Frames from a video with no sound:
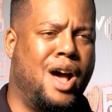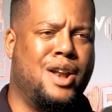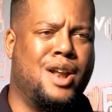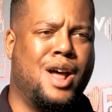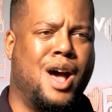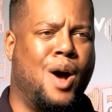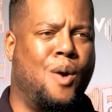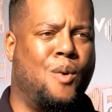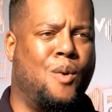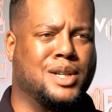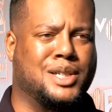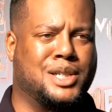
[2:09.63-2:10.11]

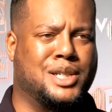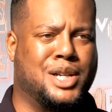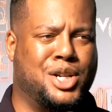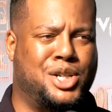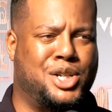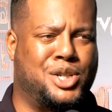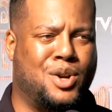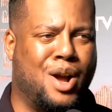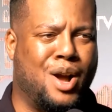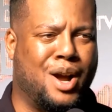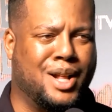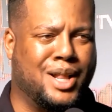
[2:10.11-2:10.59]
No, it wasn't a
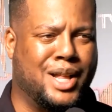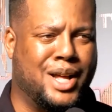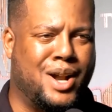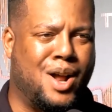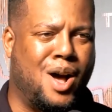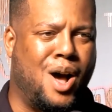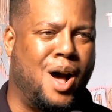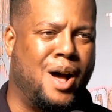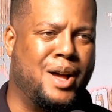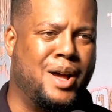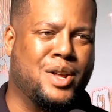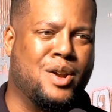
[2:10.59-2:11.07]
struggle at
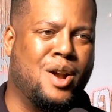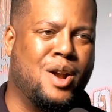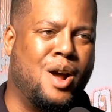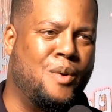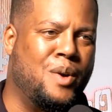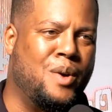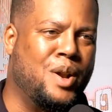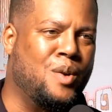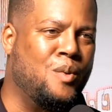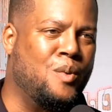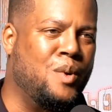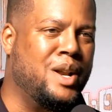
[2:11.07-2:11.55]
all.
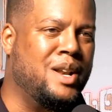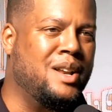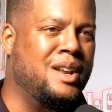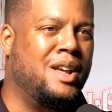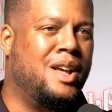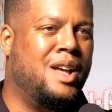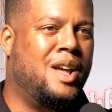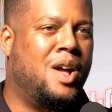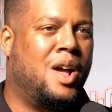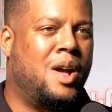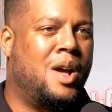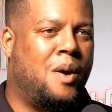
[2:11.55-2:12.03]
When
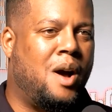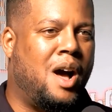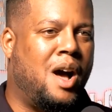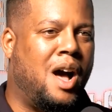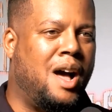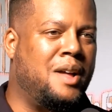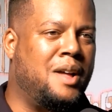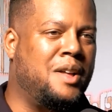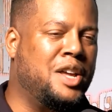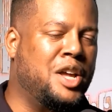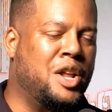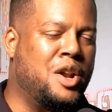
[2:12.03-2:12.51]

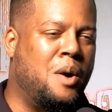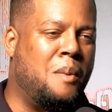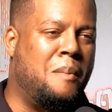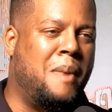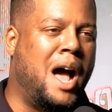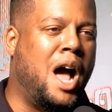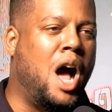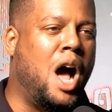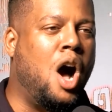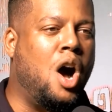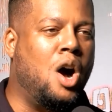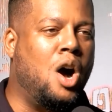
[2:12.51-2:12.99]

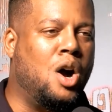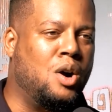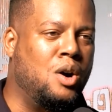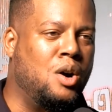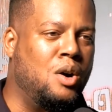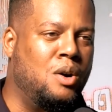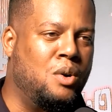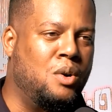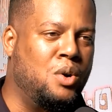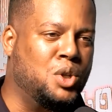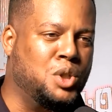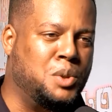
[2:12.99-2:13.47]
my
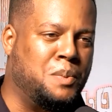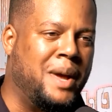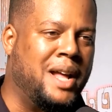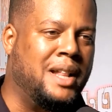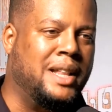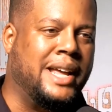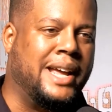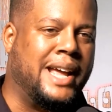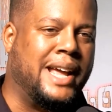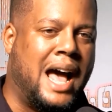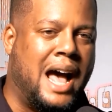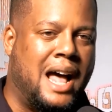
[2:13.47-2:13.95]
uncle, who's
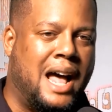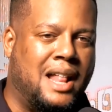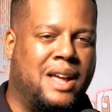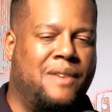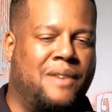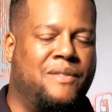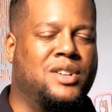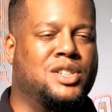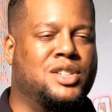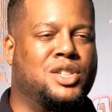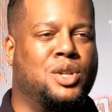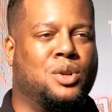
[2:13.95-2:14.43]
mentally Kyle
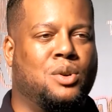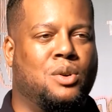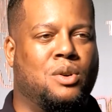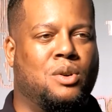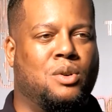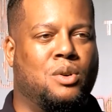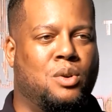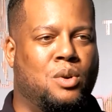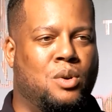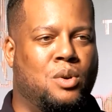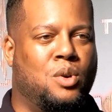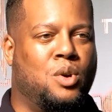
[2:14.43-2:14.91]
Evans,
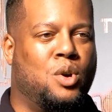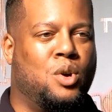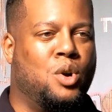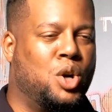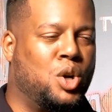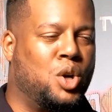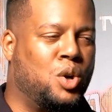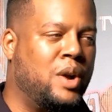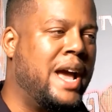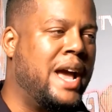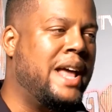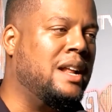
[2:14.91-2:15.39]
who
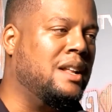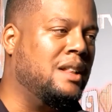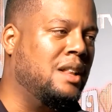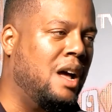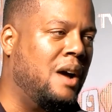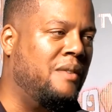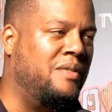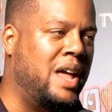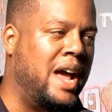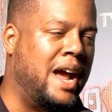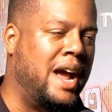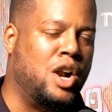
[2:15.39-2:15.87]
created
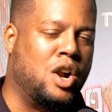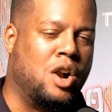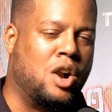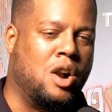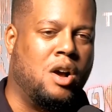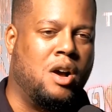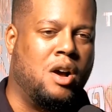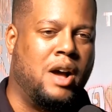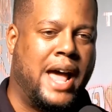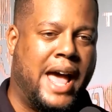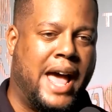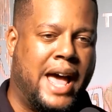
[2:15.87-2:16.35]
Love That
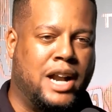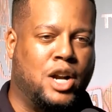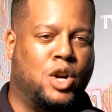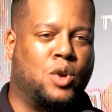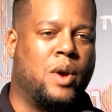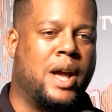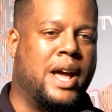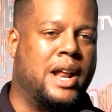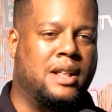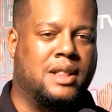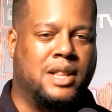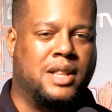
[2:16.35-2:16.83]
Girl and
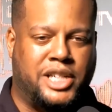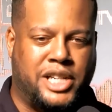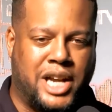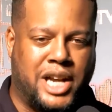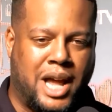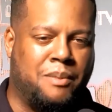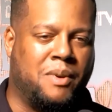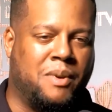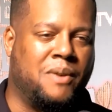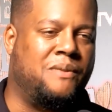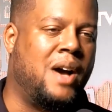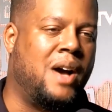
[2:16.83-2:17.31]
created the
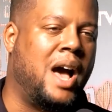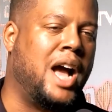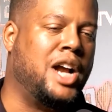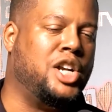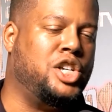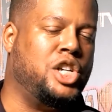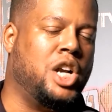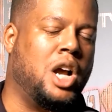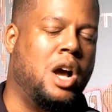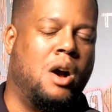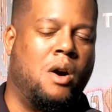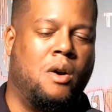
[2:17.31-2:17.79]
Jamie
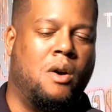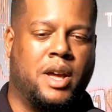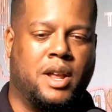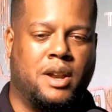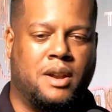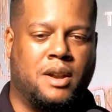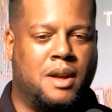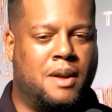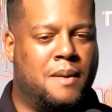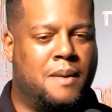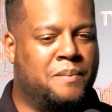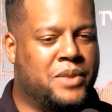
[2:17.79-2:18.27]
Foxx show
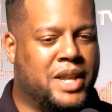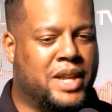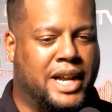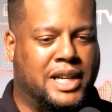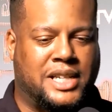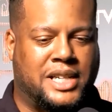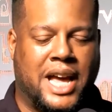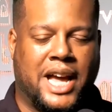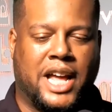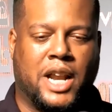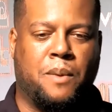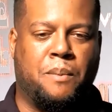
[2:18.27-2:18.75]
and
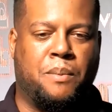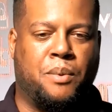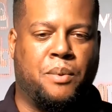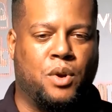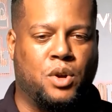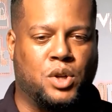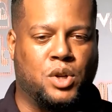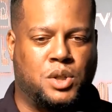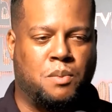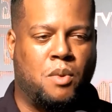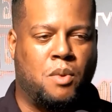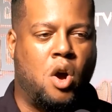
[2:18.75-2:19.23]
executive
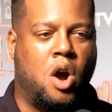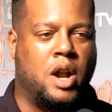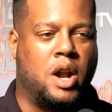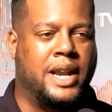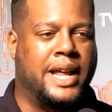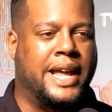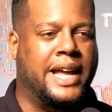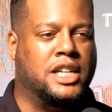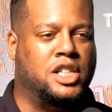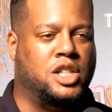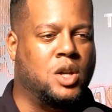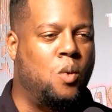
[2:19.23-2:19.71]
produced
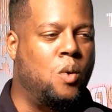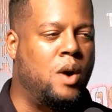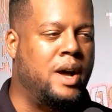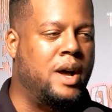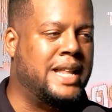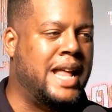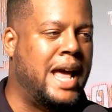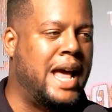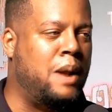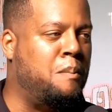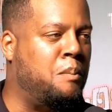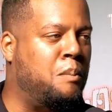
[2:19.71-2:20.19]
Martin, he's the
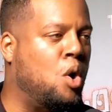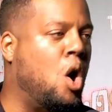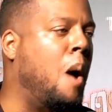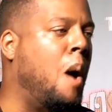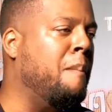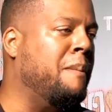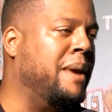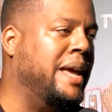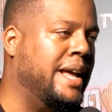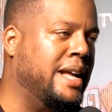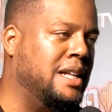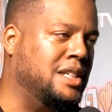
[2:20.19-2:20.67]
one that
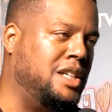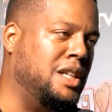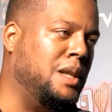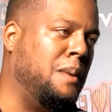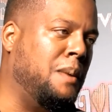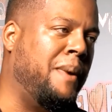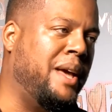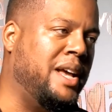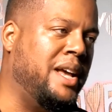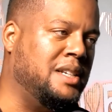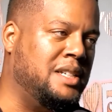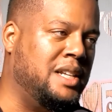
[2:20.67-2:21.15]
brought me into the
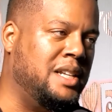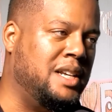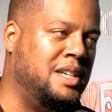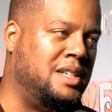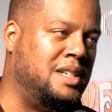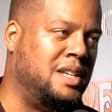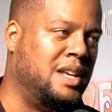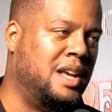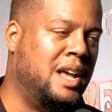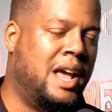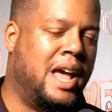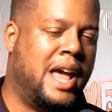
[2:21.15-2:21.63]

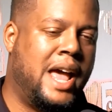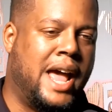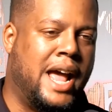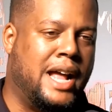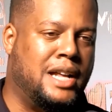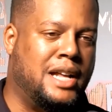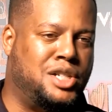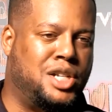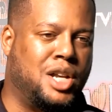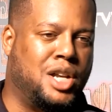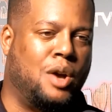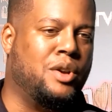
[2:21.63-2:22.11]
business.
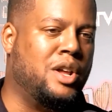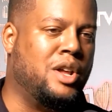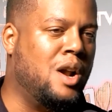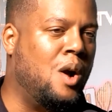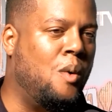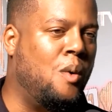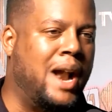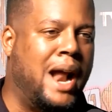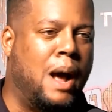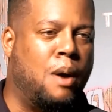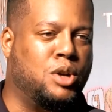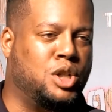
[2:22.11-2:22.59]
And so,
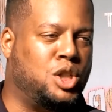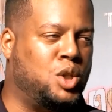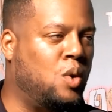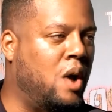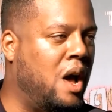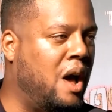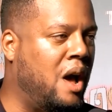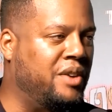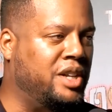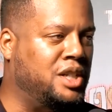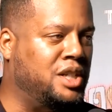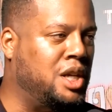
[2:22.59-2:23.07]
when I was
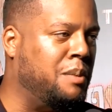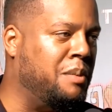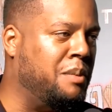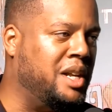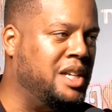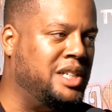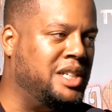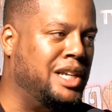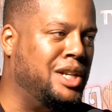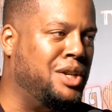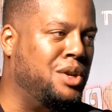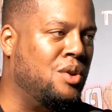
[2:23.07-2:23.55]
12, he took me
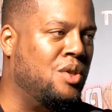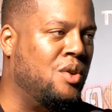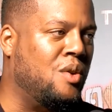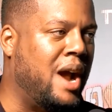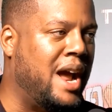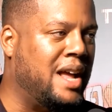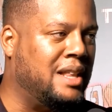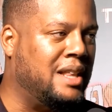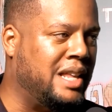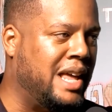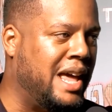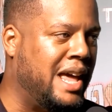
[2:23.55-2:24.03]
to see Do the
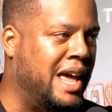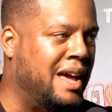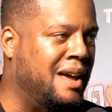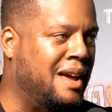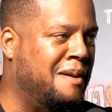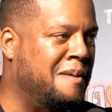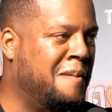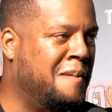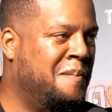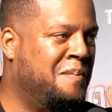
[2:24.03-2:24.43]
Right Thing.